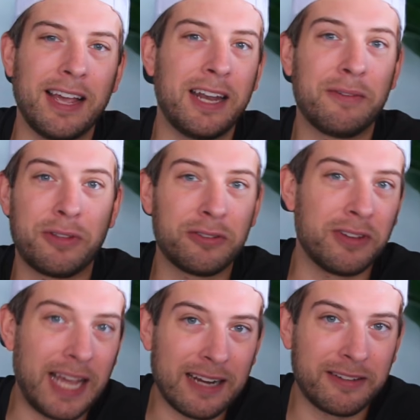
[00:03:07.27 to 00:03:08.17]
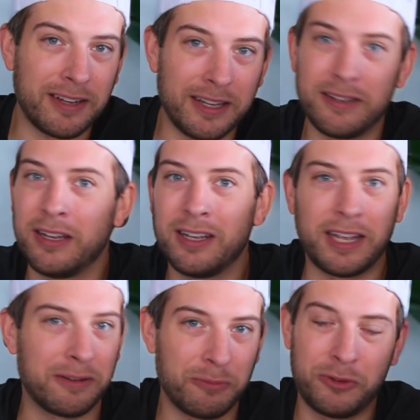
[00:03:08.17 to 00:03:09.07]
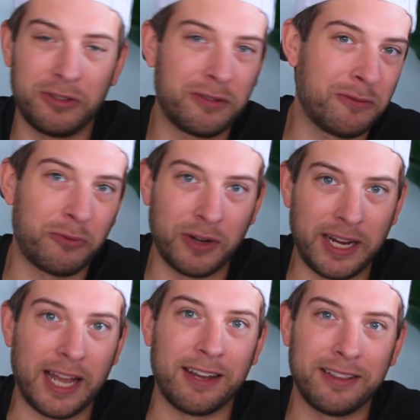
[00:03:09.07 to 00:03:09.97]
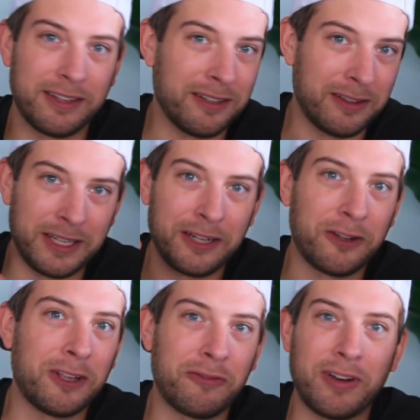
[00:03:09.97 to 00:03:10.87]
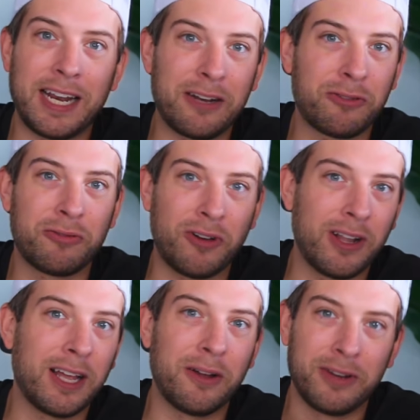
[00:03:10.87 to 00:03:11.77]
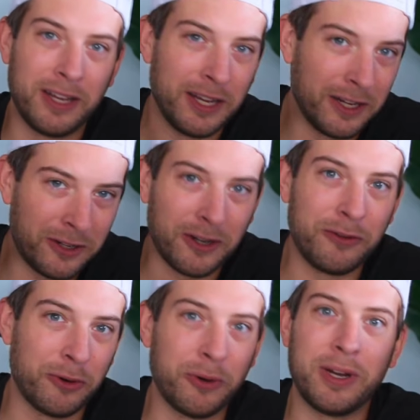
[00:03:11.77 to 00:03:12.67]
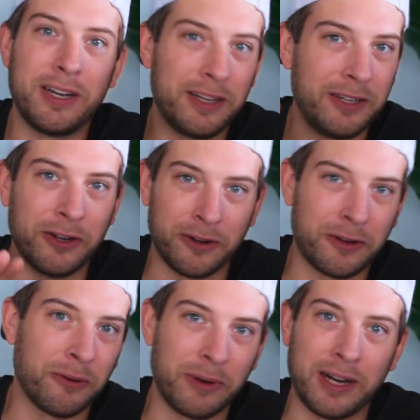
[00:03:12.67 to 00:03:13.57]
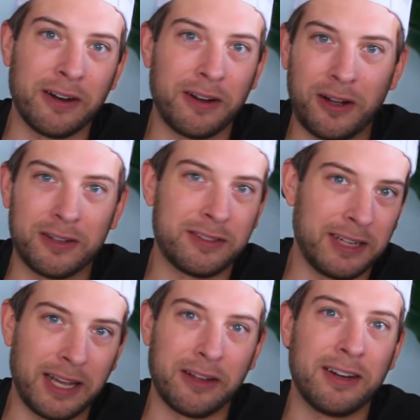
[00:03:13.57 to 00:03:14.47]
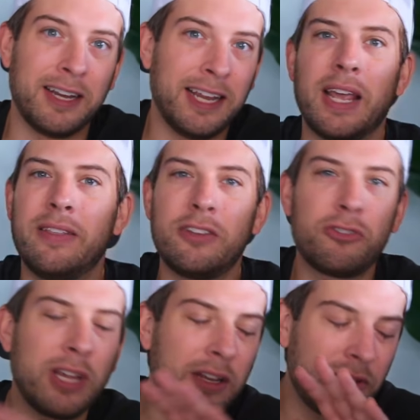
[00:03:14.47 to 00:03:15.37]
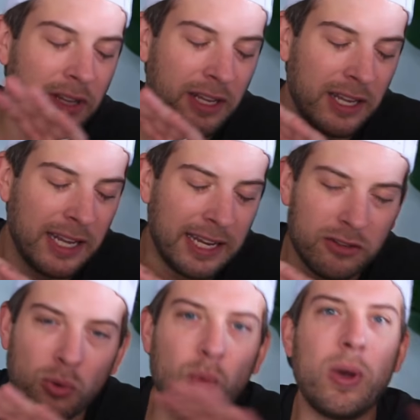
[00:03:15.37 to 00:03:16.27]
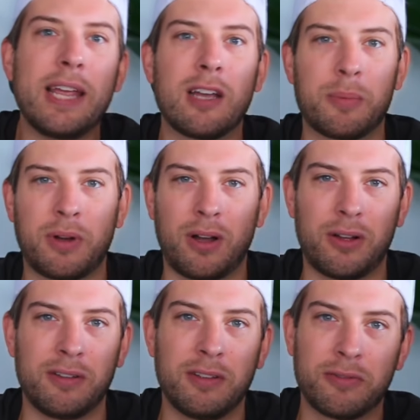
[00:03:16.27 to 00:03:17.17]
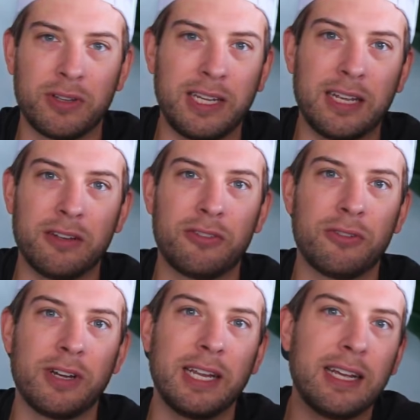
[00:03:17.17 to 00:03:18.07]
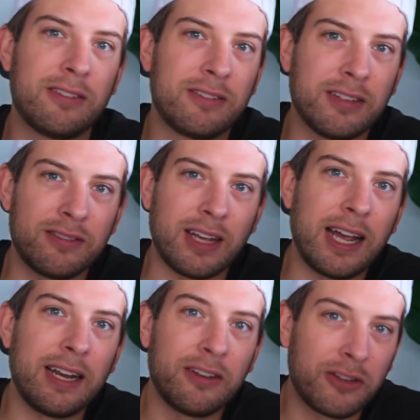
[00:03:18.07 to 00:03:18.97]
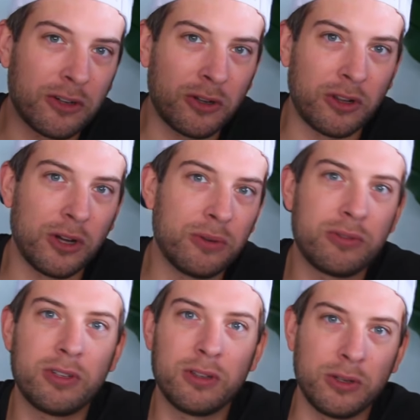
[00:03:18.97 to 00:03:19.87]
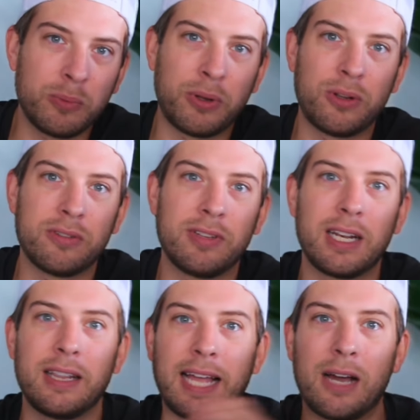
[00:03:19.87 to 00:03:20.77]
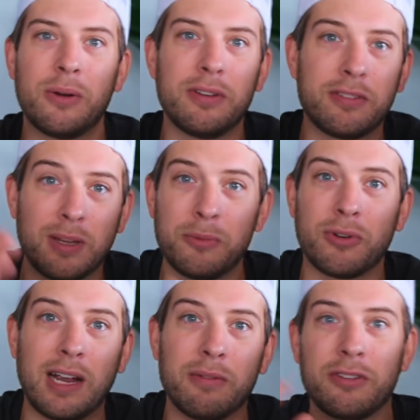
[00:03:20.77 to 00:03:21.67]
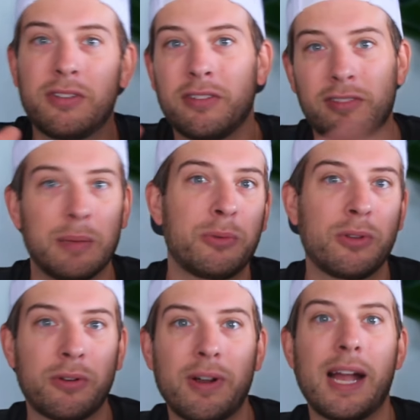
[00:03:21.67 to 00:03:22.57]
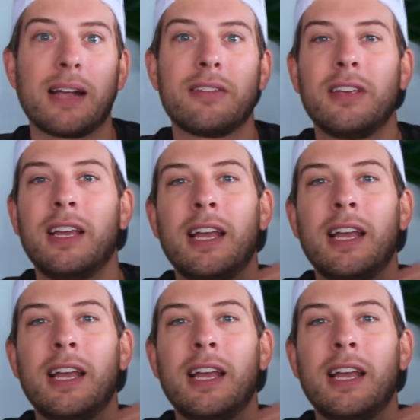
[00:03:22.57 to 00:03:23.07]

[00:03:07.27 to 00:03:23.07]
And if there's an accident, like, just forget it. The legal and financial fallout could ruin your career altogether. And this change is a wake-up call for the industry. It's designed to close the loopholes that allowed some drivers to slip through the cracks.